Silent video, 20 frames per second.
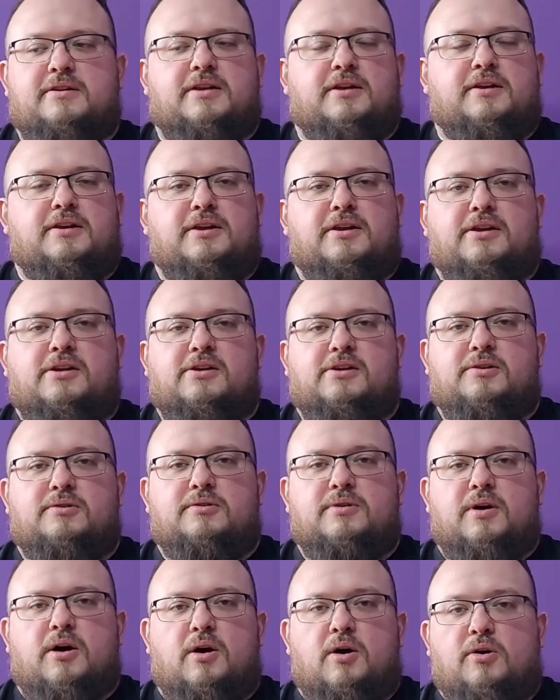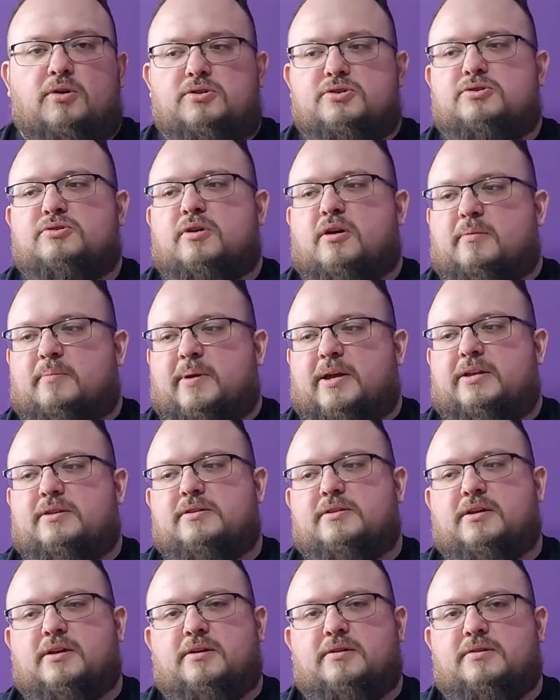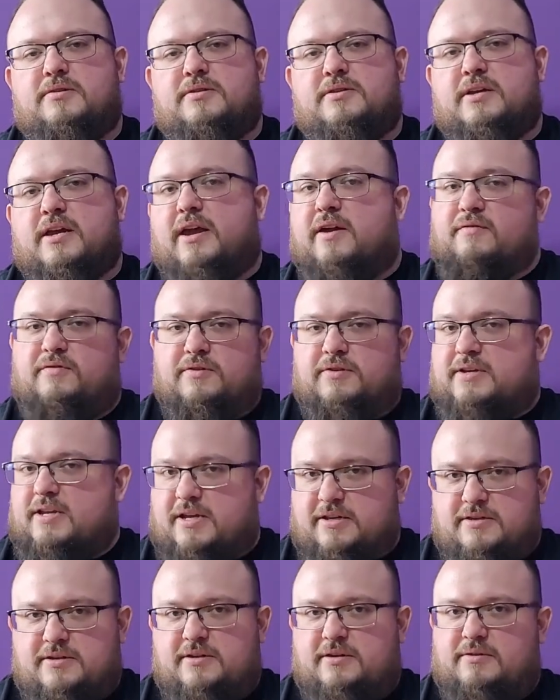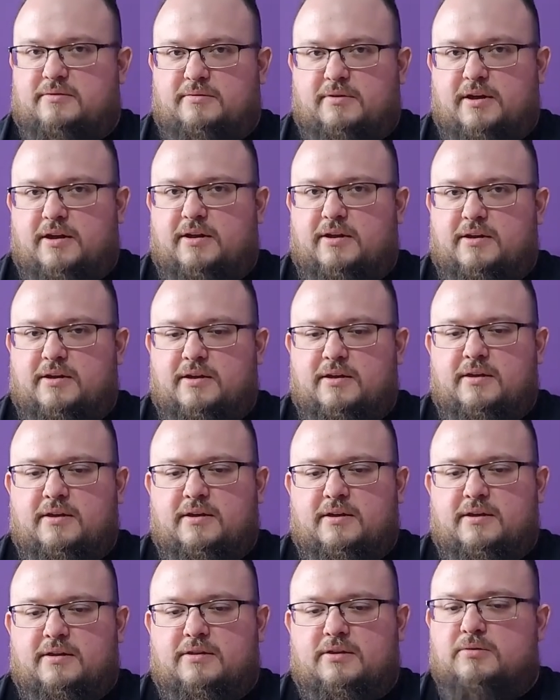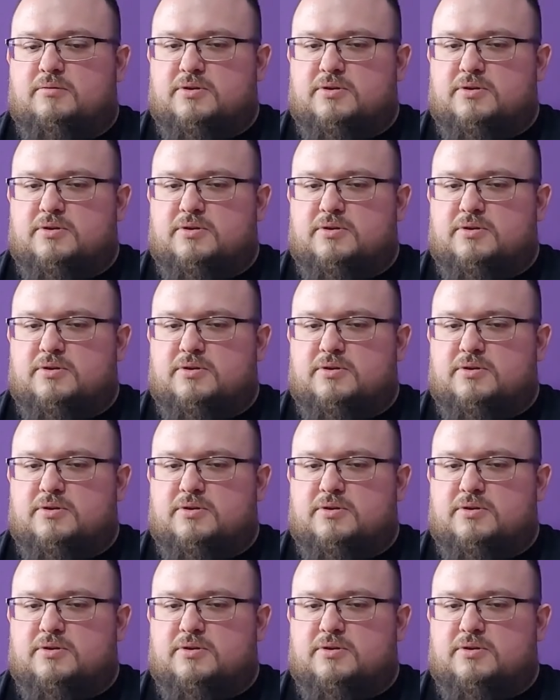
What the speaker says: didn't include all strongman skills ever tested, right? There